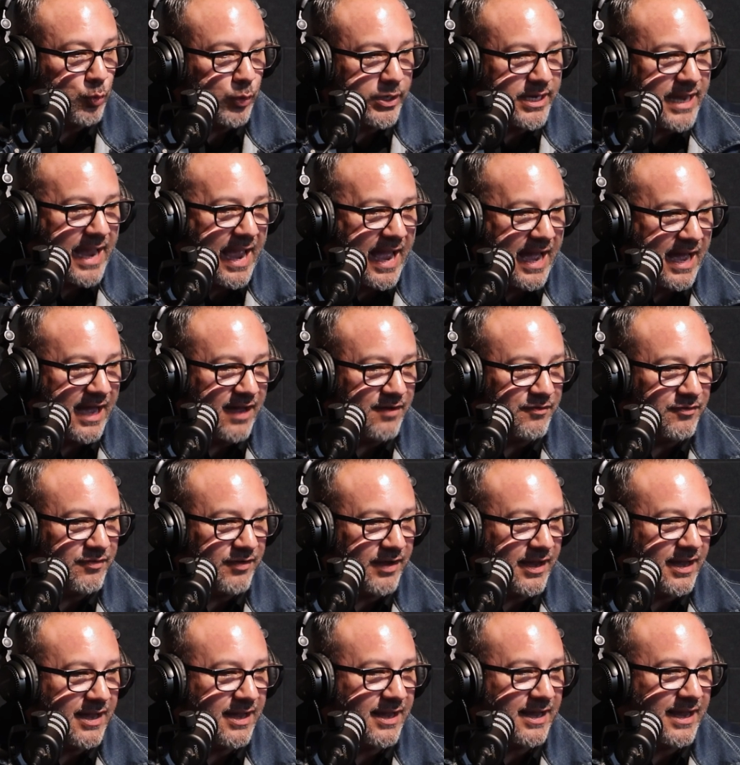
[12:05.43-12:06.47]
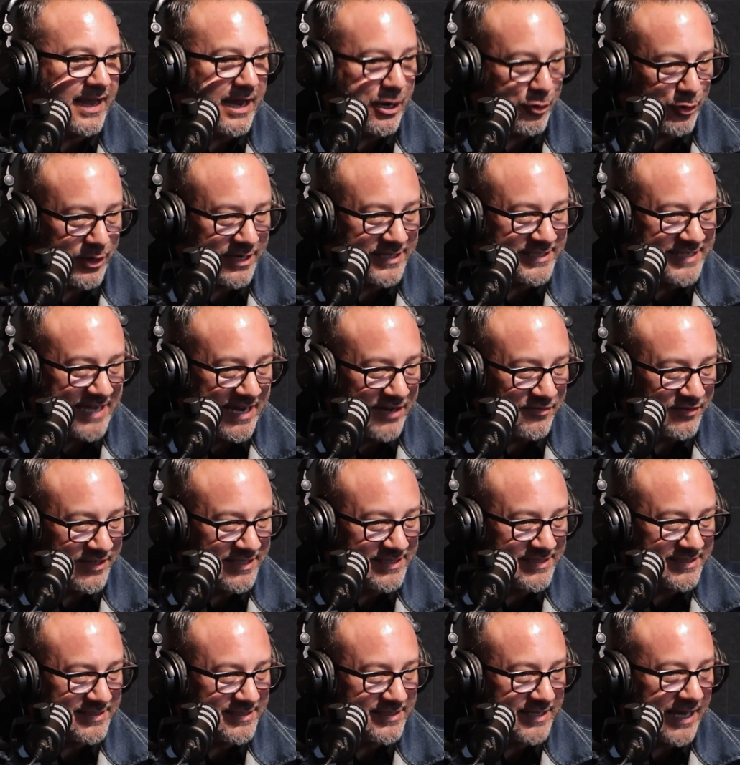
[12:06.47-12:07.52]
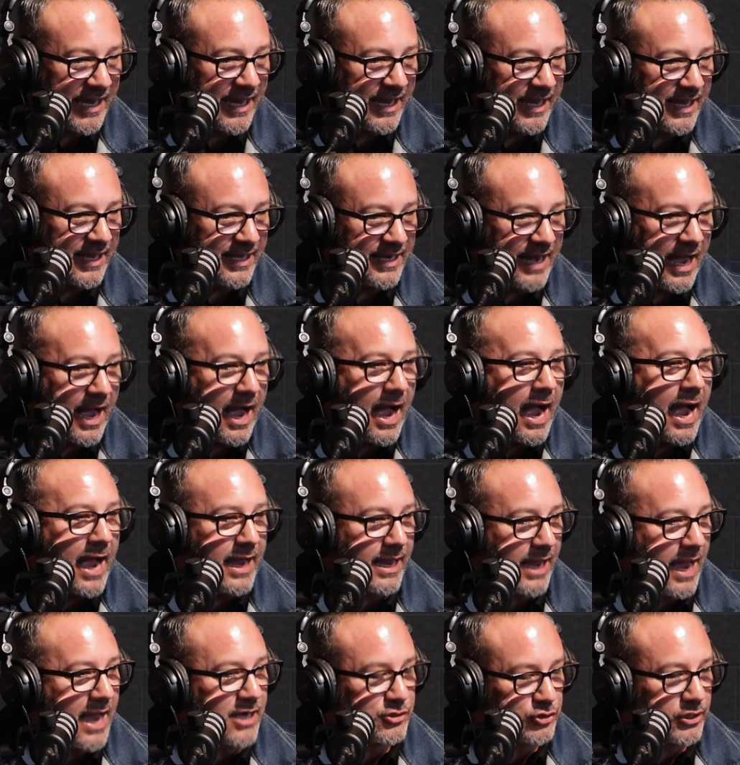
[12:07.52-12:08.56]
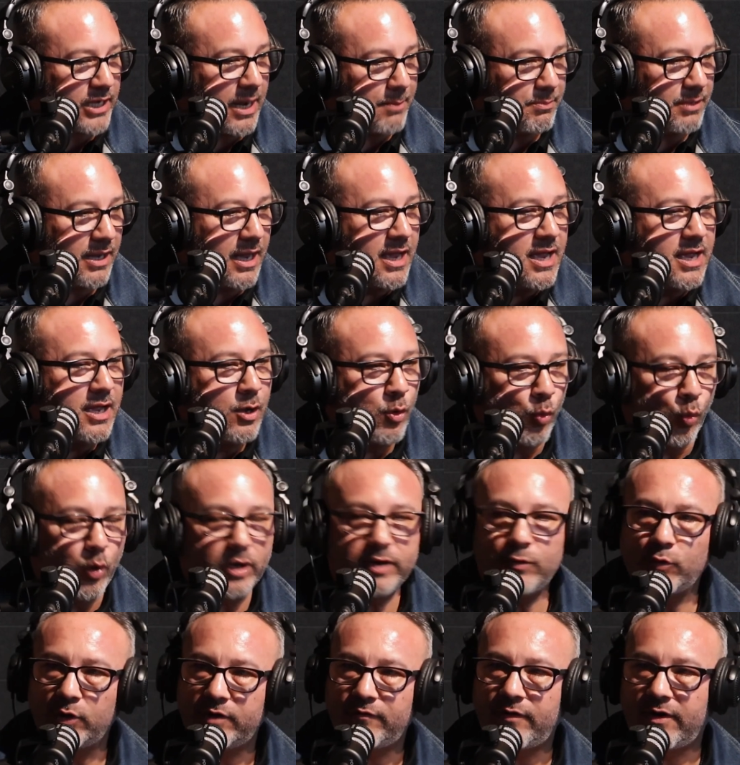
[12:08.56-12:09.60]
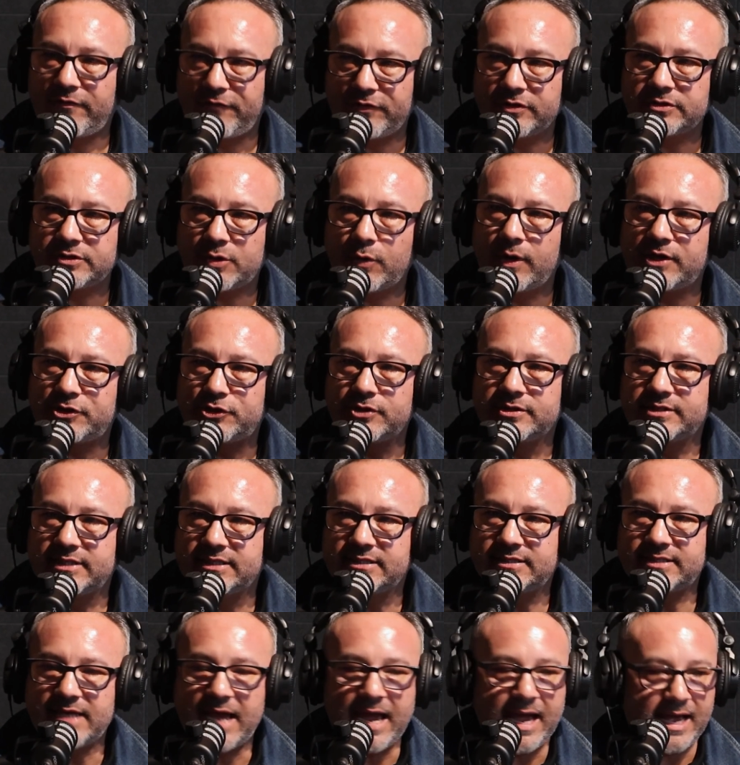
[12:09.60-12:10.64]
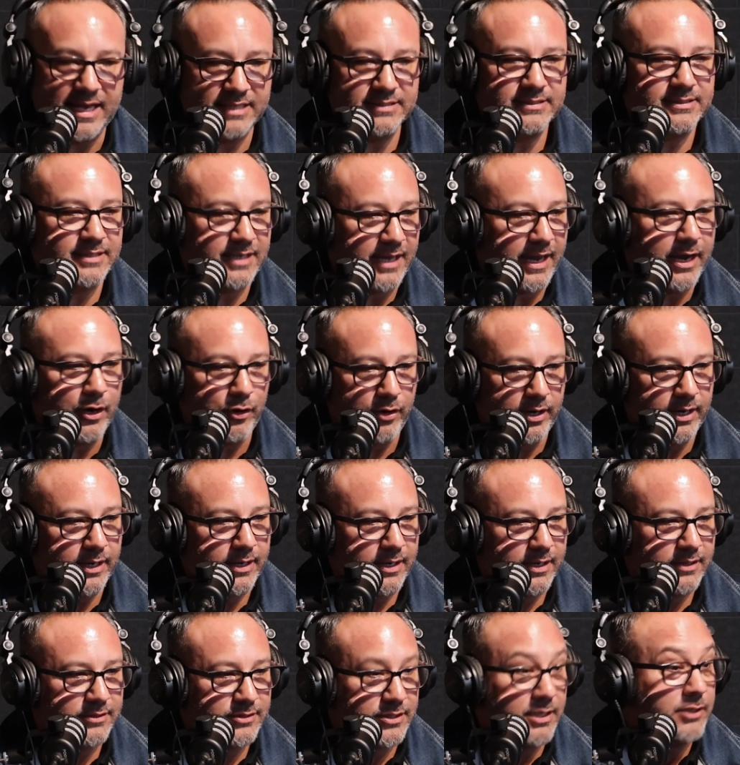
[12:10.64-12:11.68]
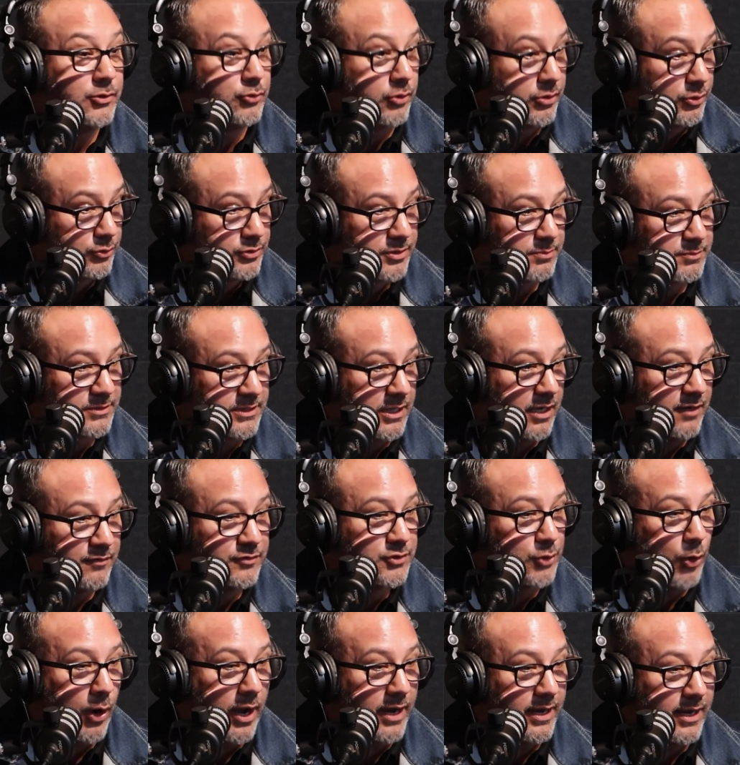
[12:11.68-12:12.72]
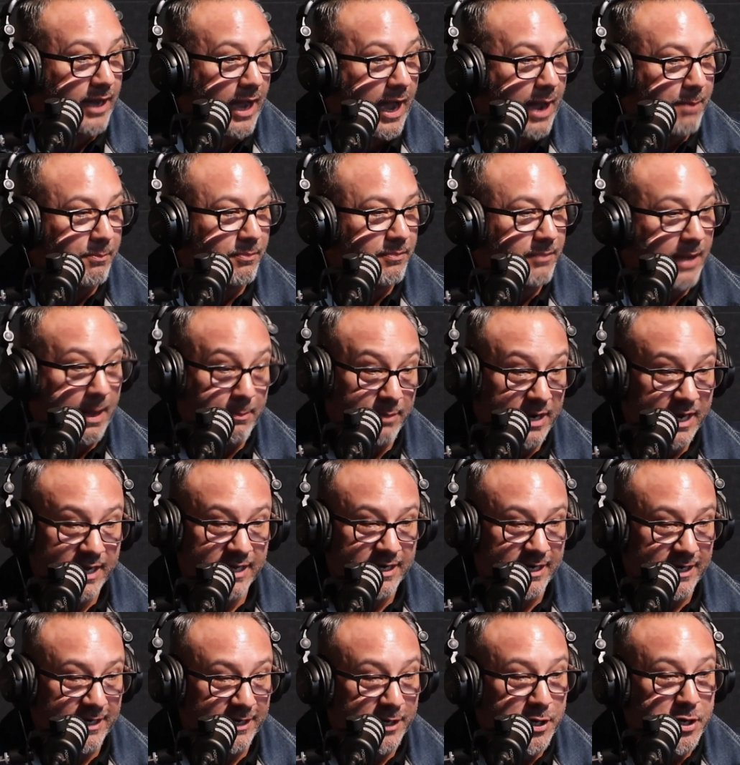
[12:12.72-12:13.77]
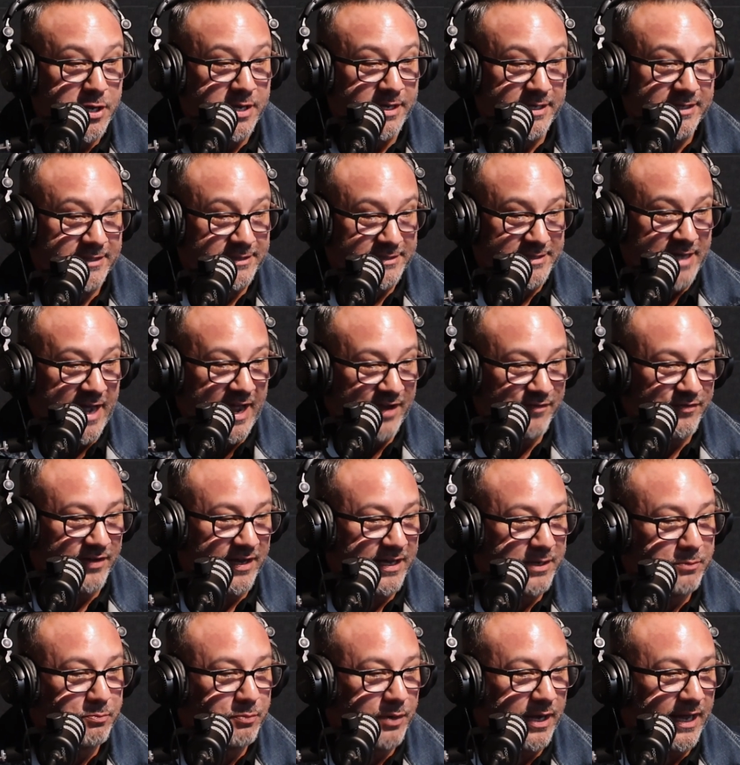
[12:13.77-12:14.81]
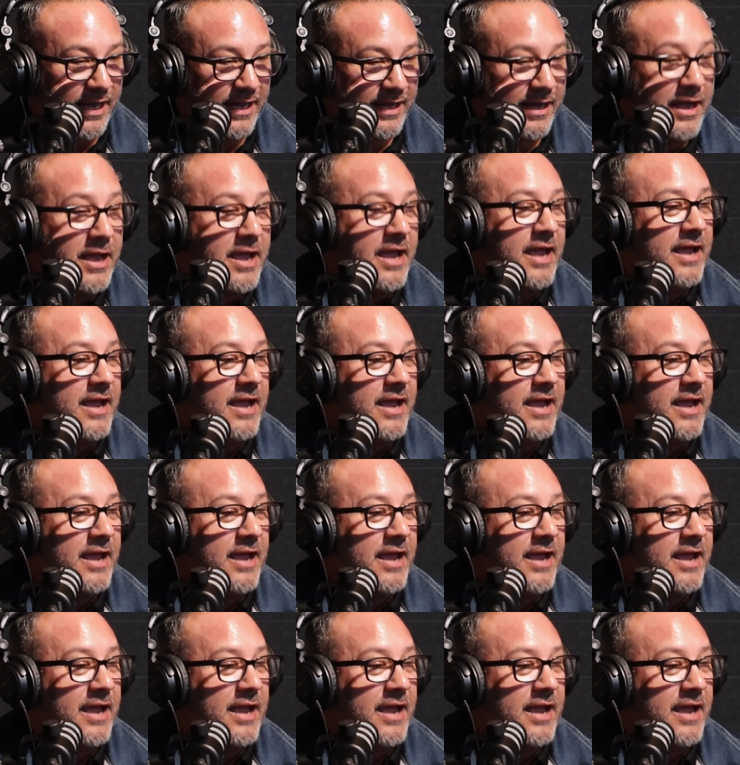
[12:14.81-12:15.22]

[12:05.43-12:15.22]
we have Eric Davis, and I'm one of our first questions is to ask Eric to introduce himself. So I'm not gonna dive in, but